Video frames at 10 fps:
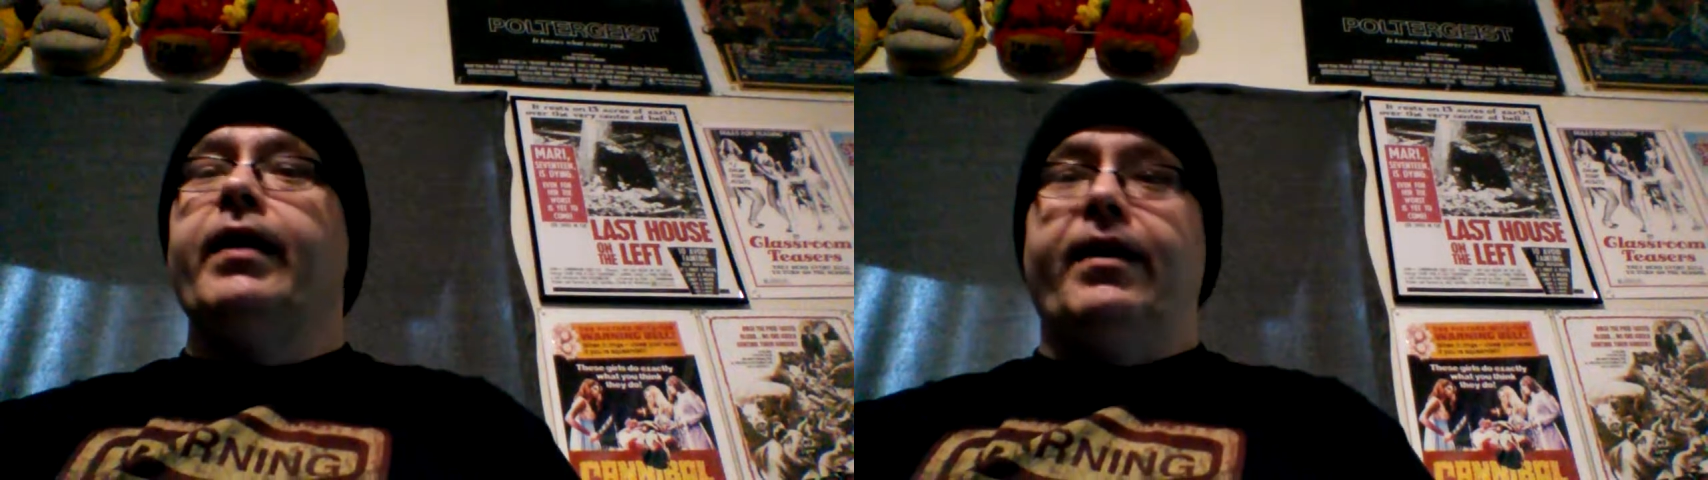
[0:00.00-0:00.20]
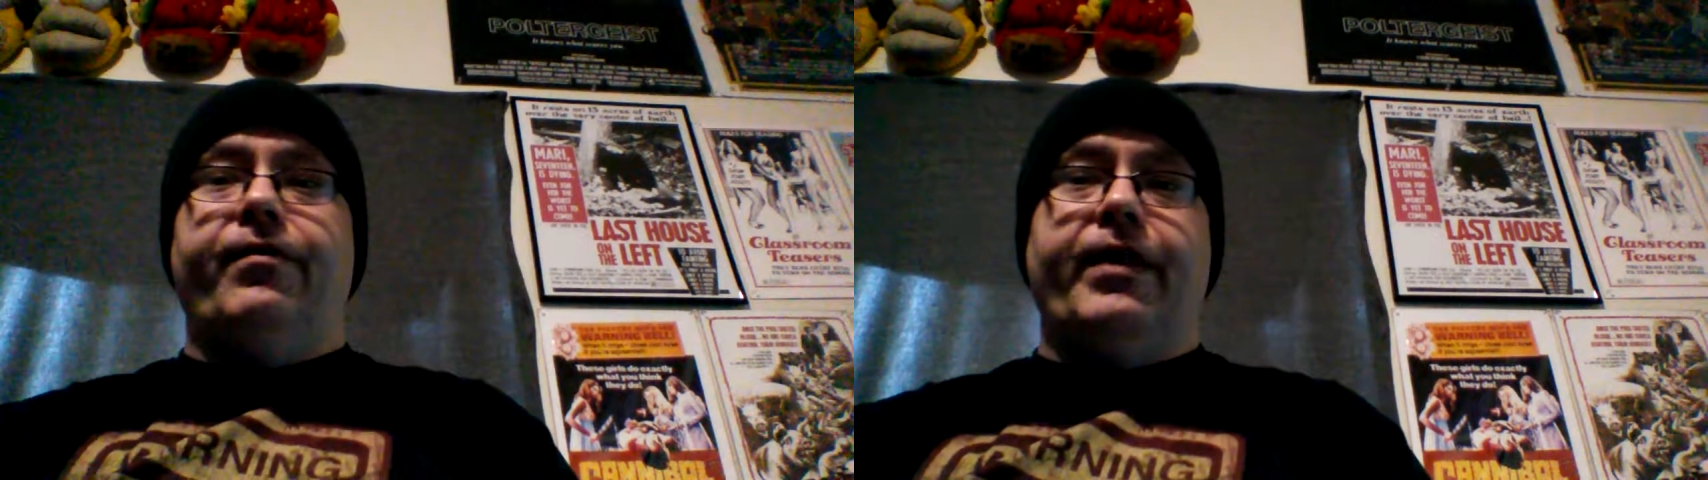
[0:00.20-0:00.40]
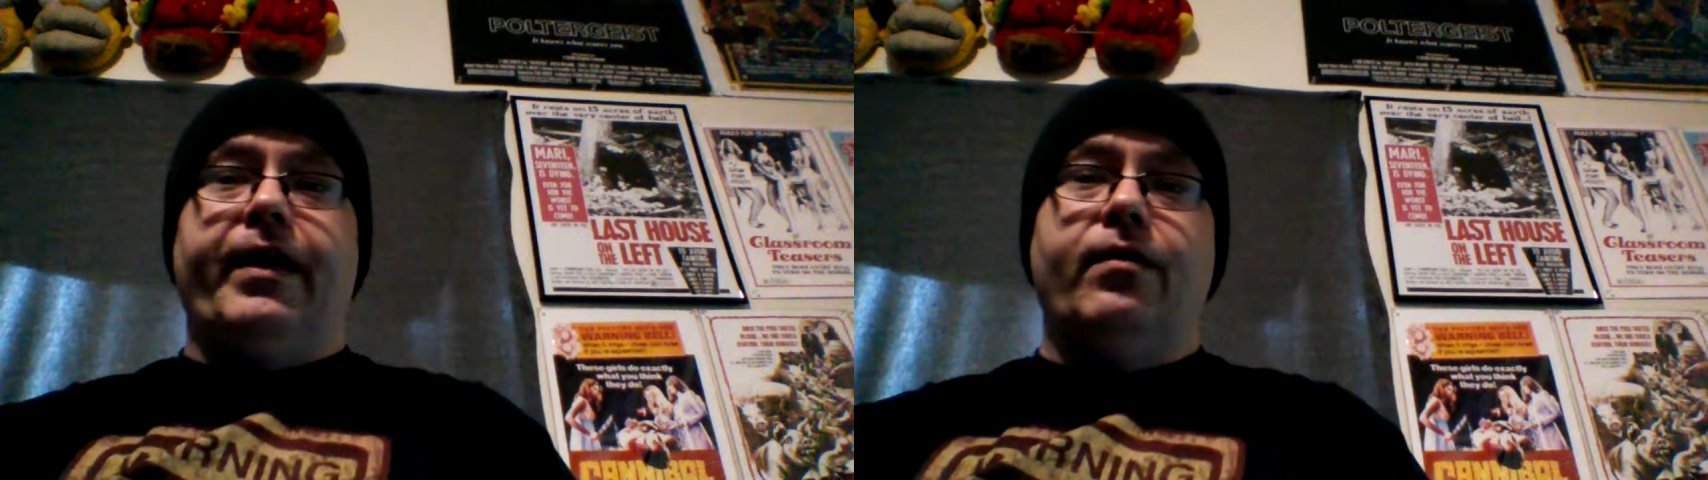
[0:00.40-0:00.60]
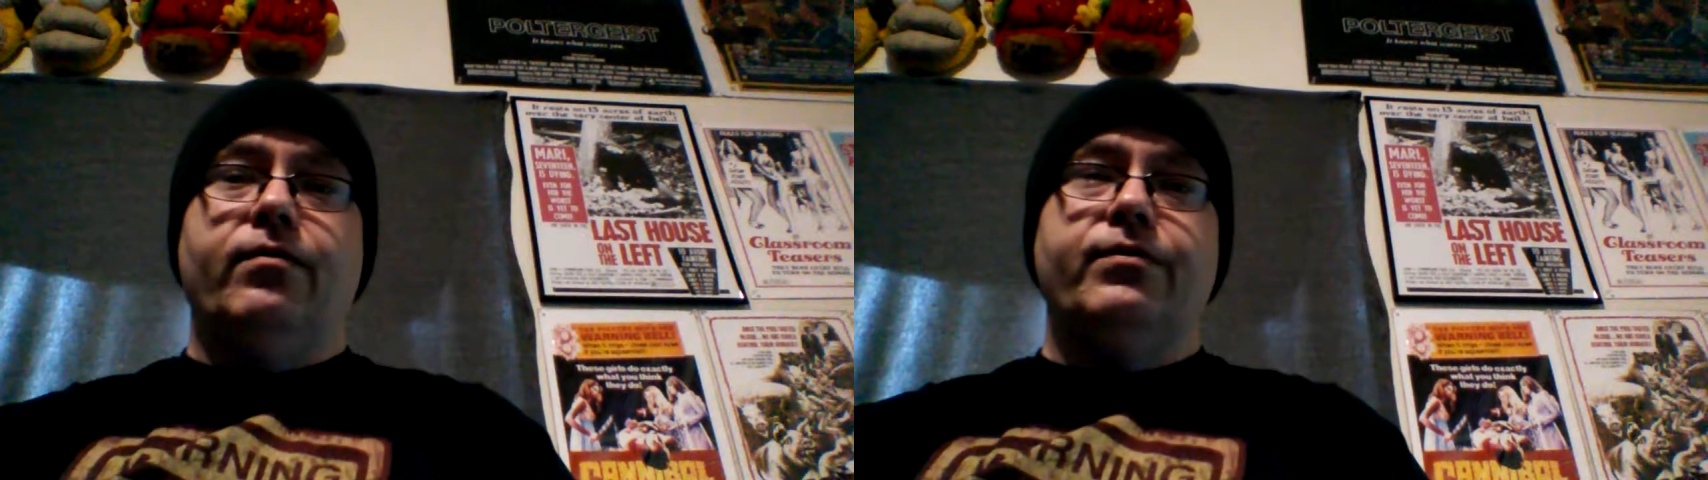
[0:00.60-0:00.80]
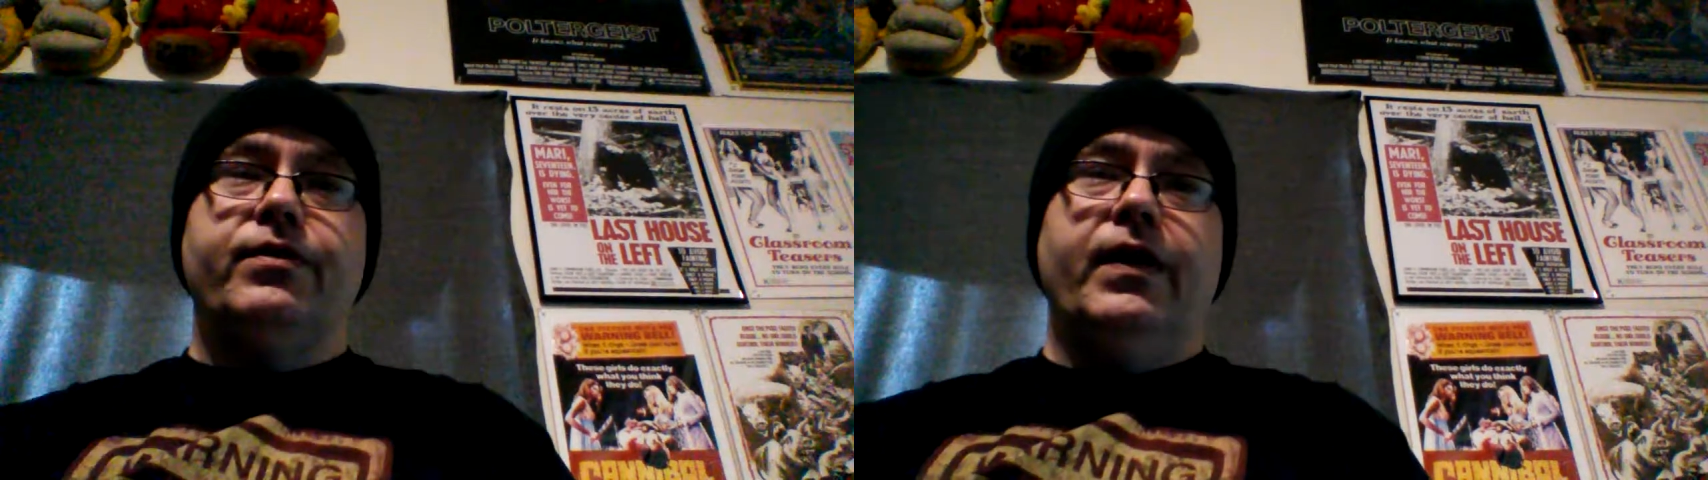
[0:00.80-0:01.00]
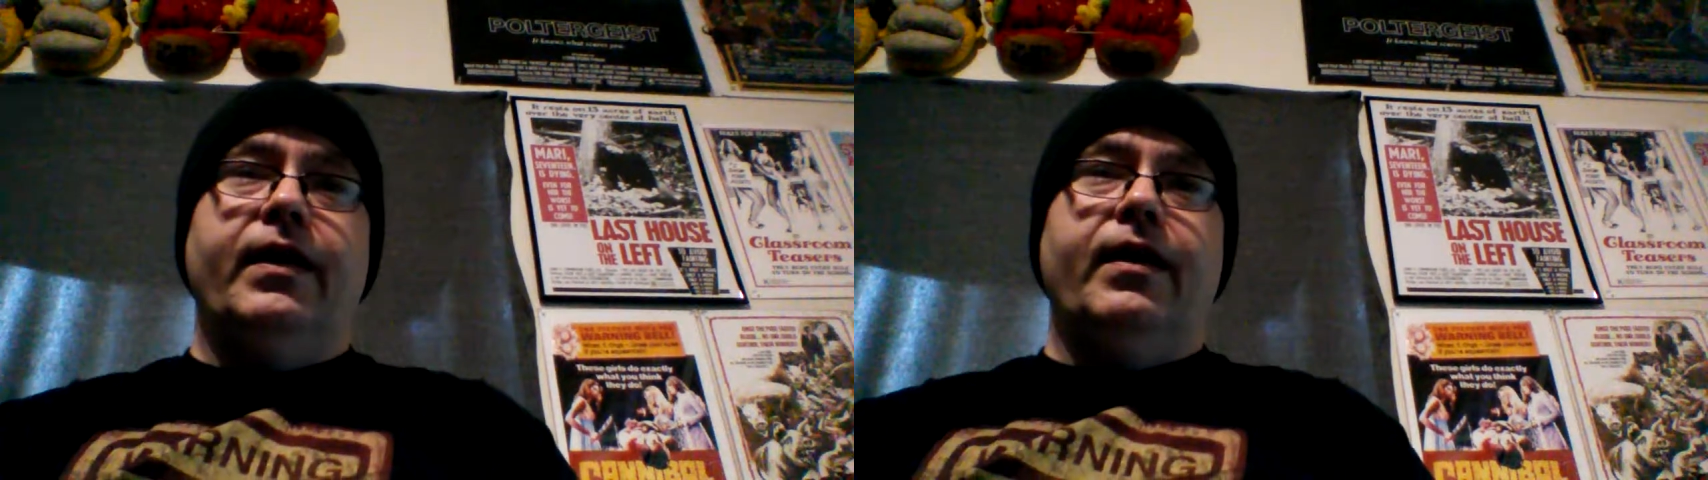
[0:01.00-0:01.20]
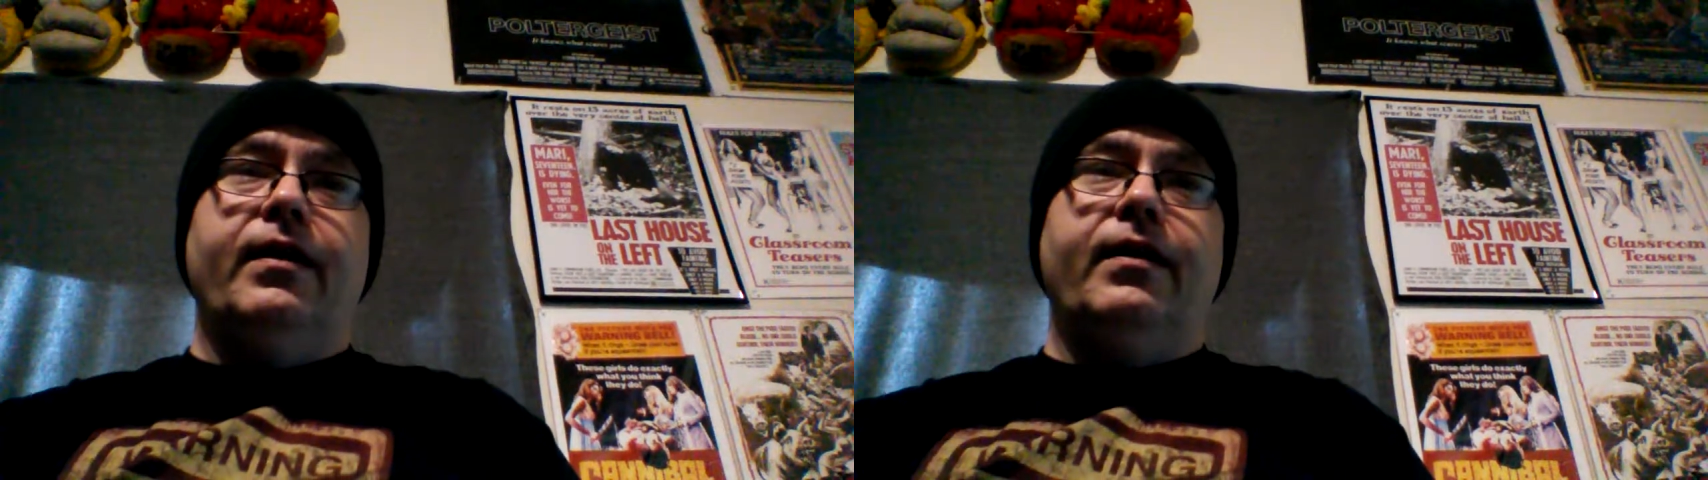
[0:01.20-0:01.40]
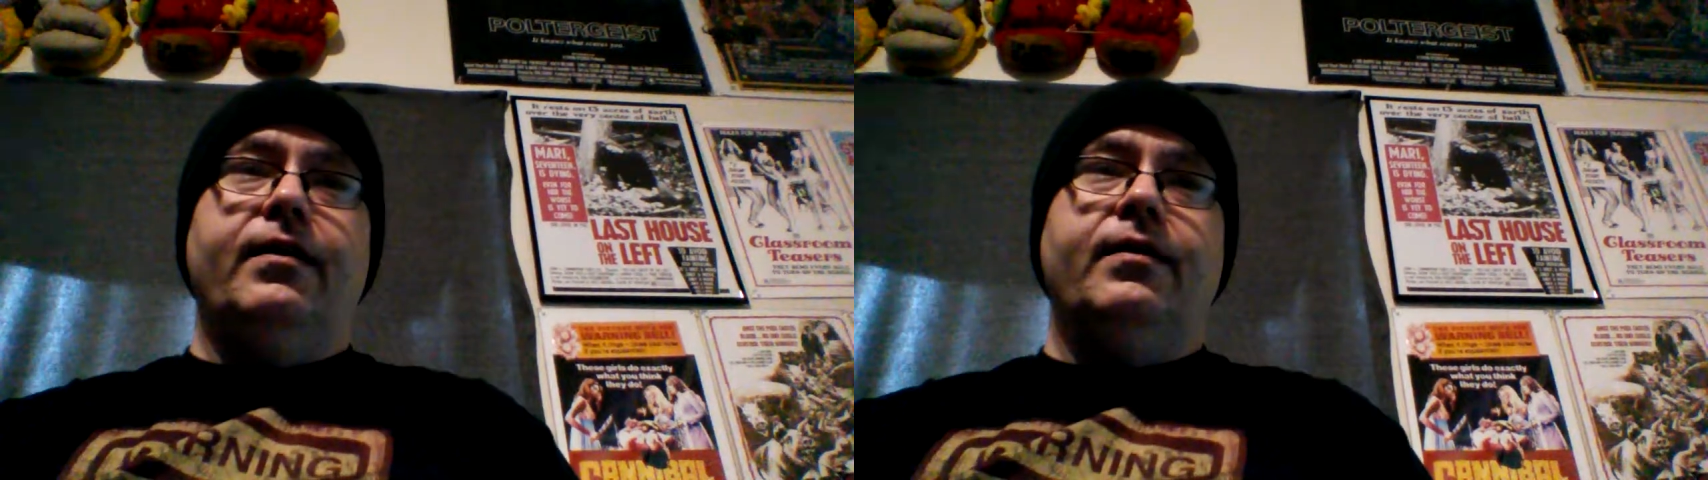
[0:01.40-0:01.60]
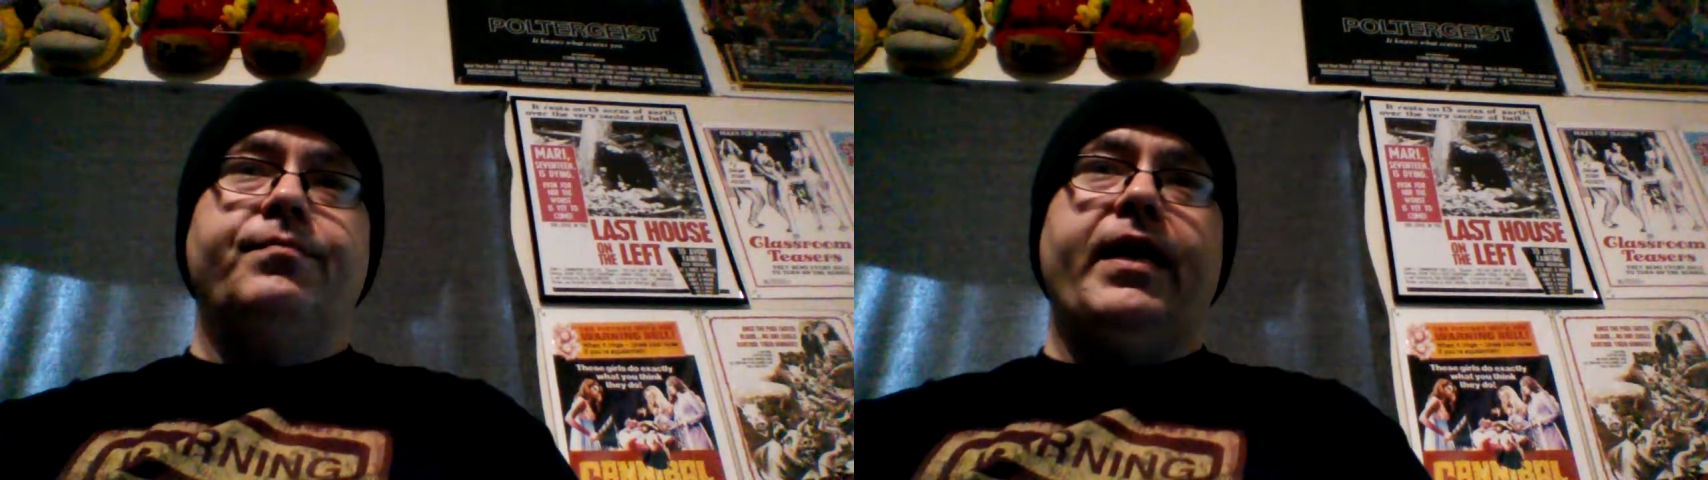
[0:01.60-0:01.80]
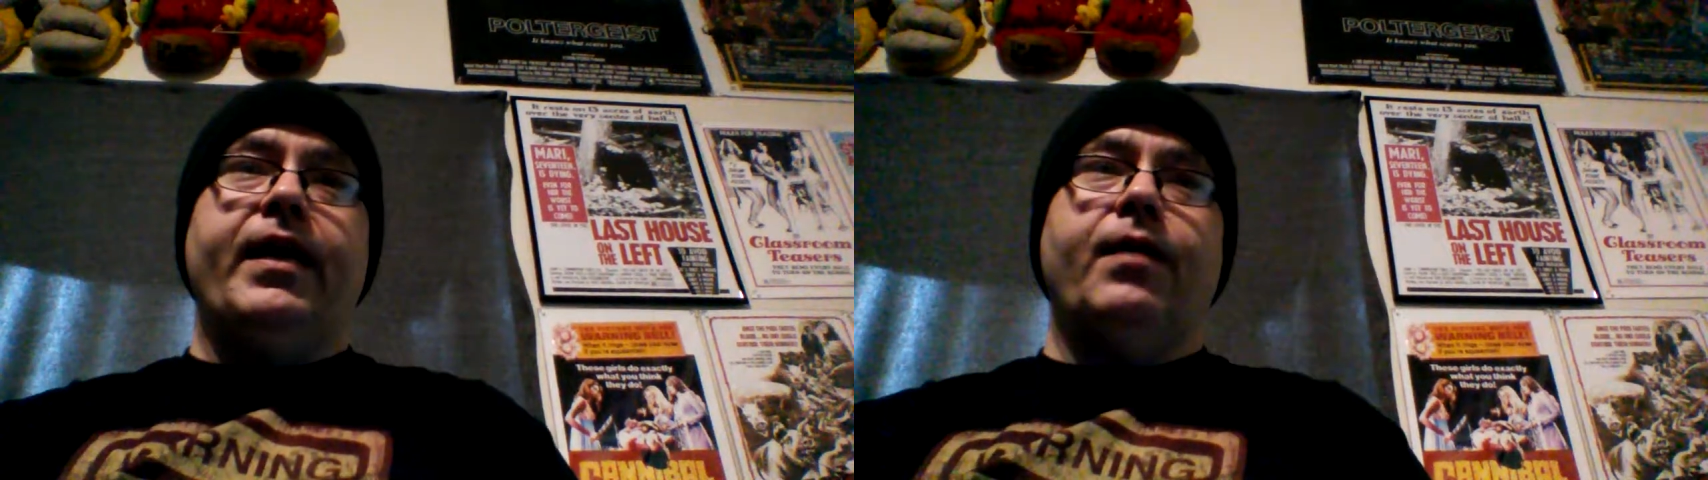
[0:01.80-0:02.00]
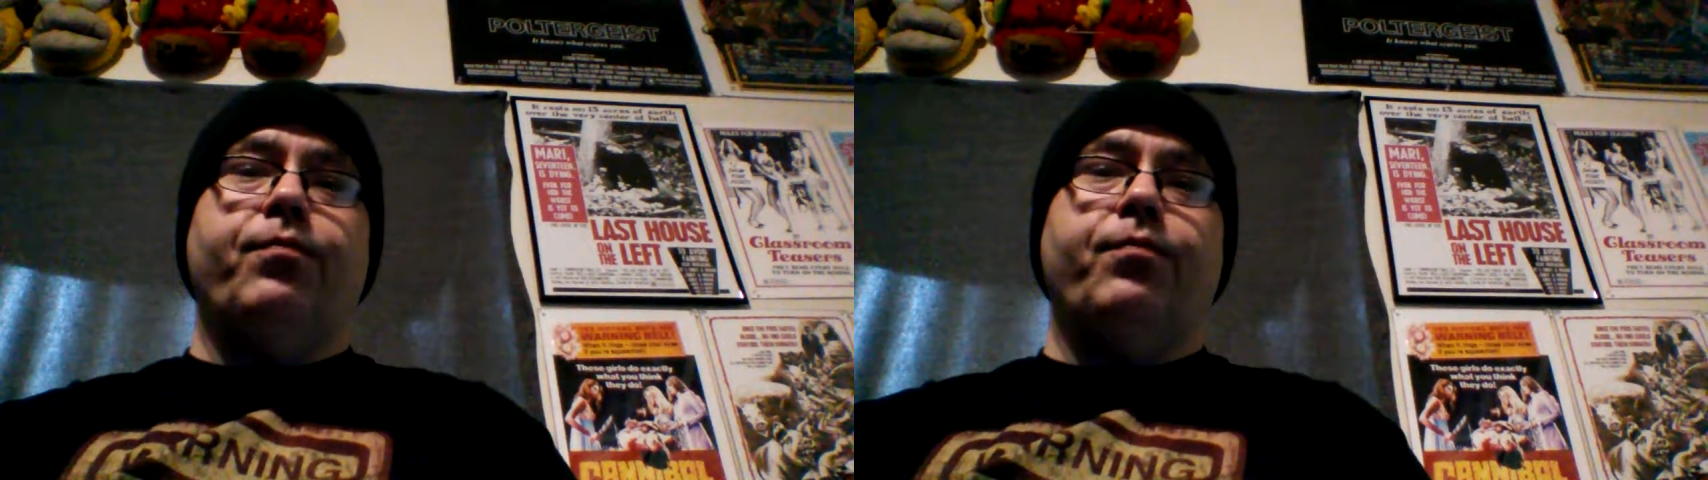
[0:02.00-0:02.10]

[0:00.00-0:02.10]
and everything else, yeah,